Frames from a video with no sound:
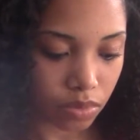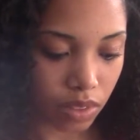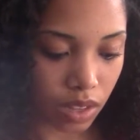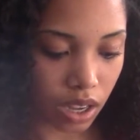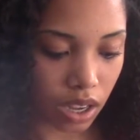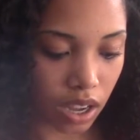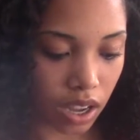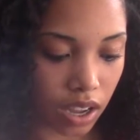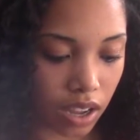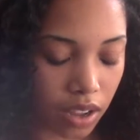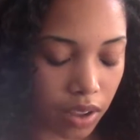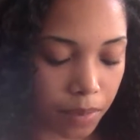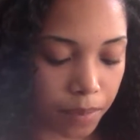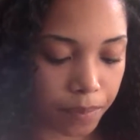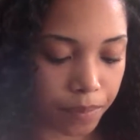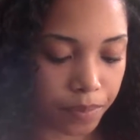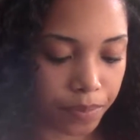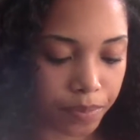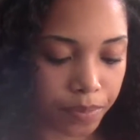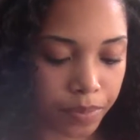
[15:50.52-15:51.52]

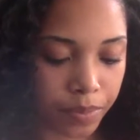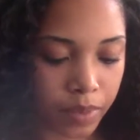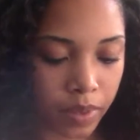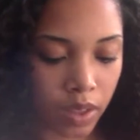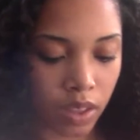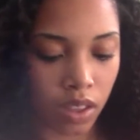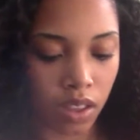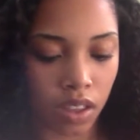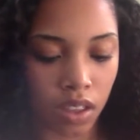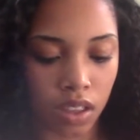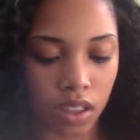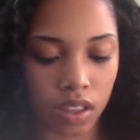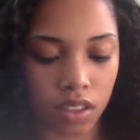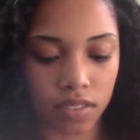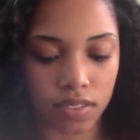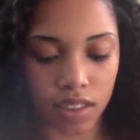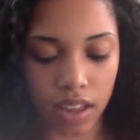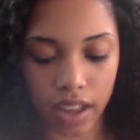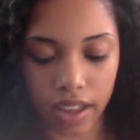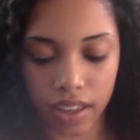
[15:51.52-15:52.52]

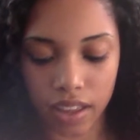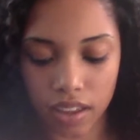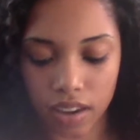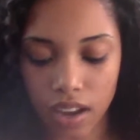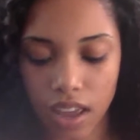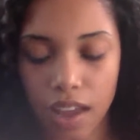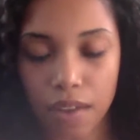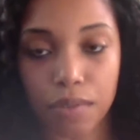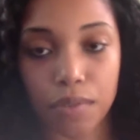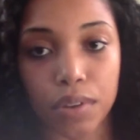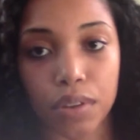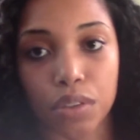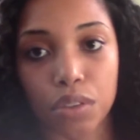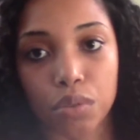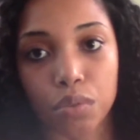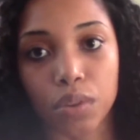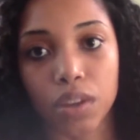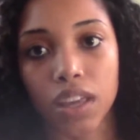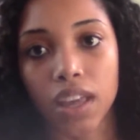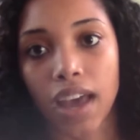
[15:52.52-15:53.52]
Zion every
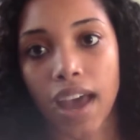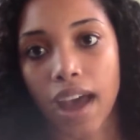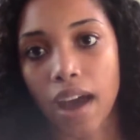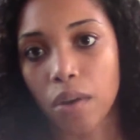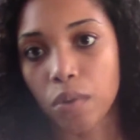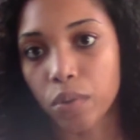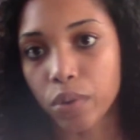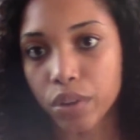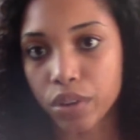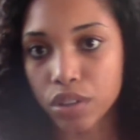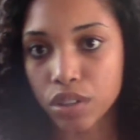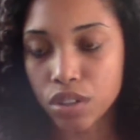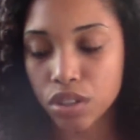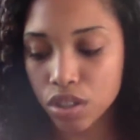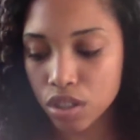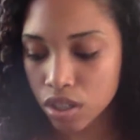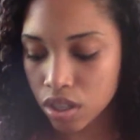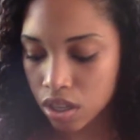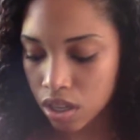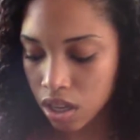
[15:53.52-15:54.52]
3
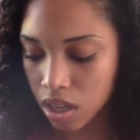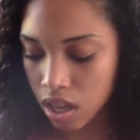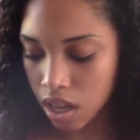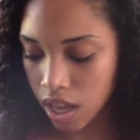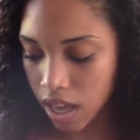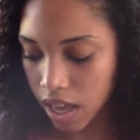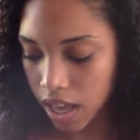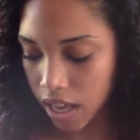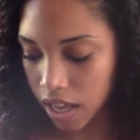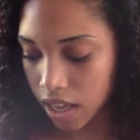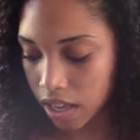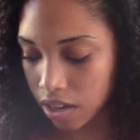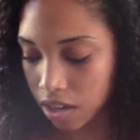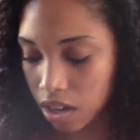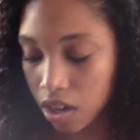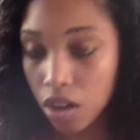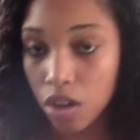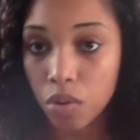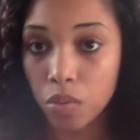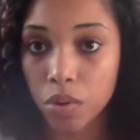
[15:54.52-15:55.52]
hours, and
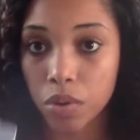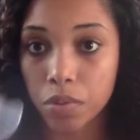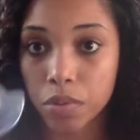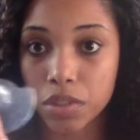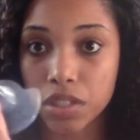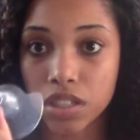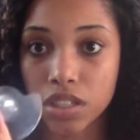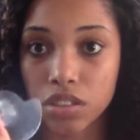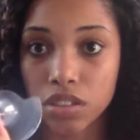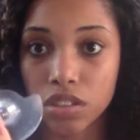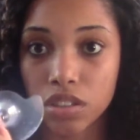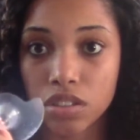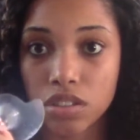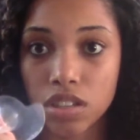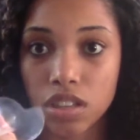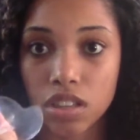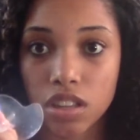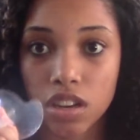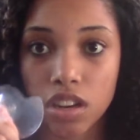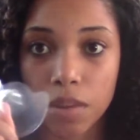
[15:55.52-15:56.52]
we were still
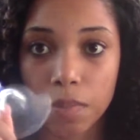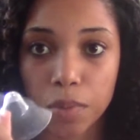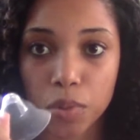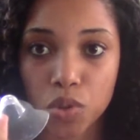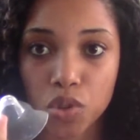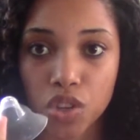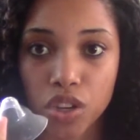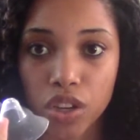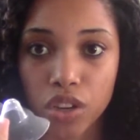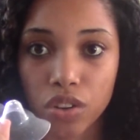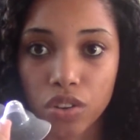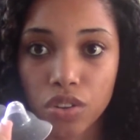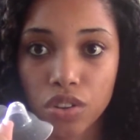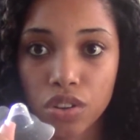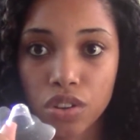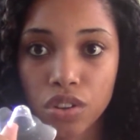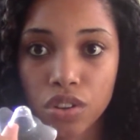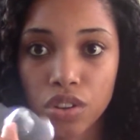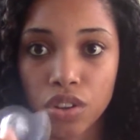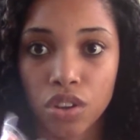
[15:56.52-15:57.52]
using the nipple shield.
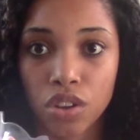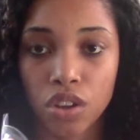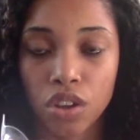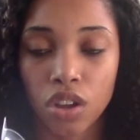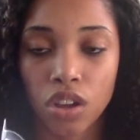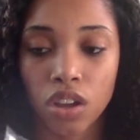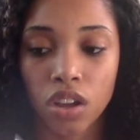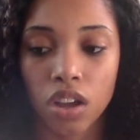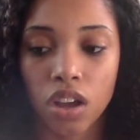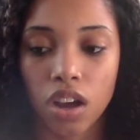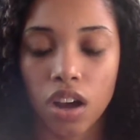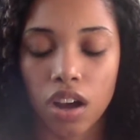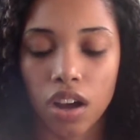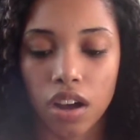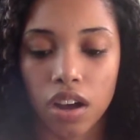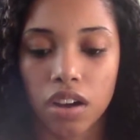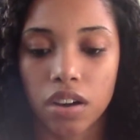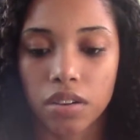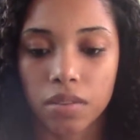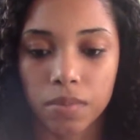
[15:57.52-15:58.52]

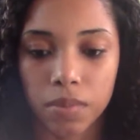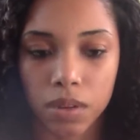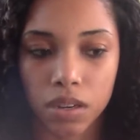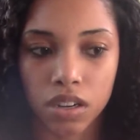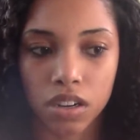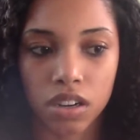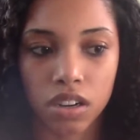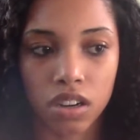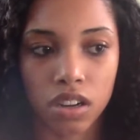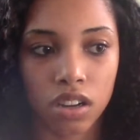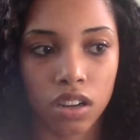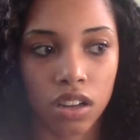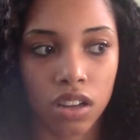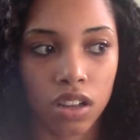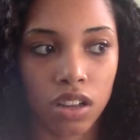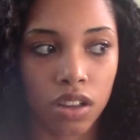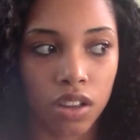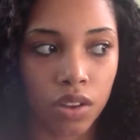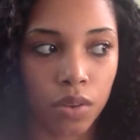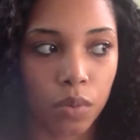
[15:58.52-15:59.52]

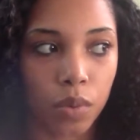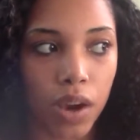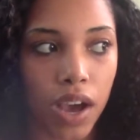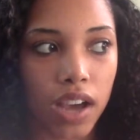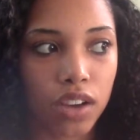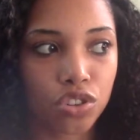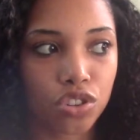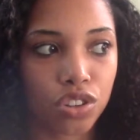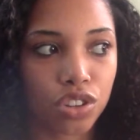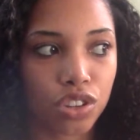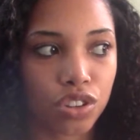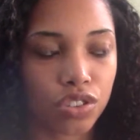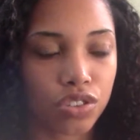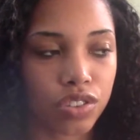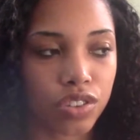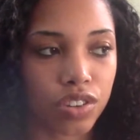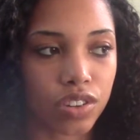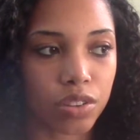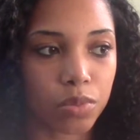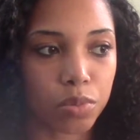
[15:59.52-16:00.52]
We actually used
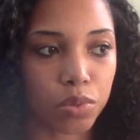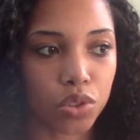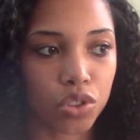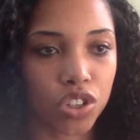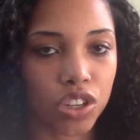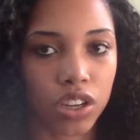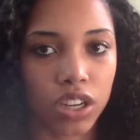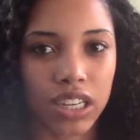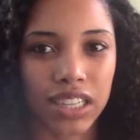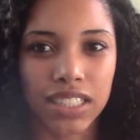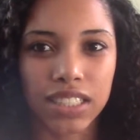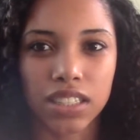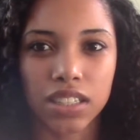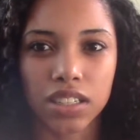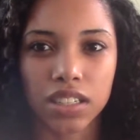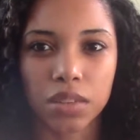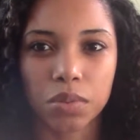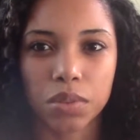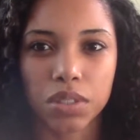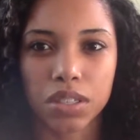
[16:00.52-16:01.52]
the nipple shield until
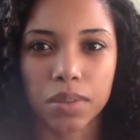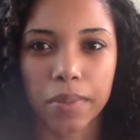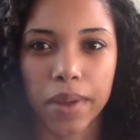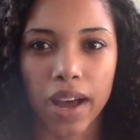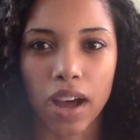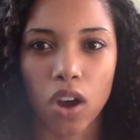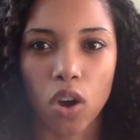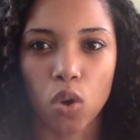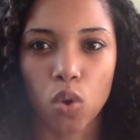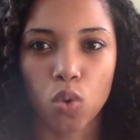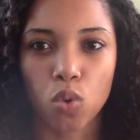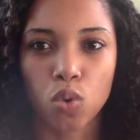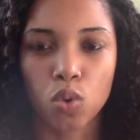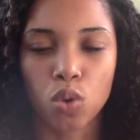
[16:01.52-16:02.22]
he was about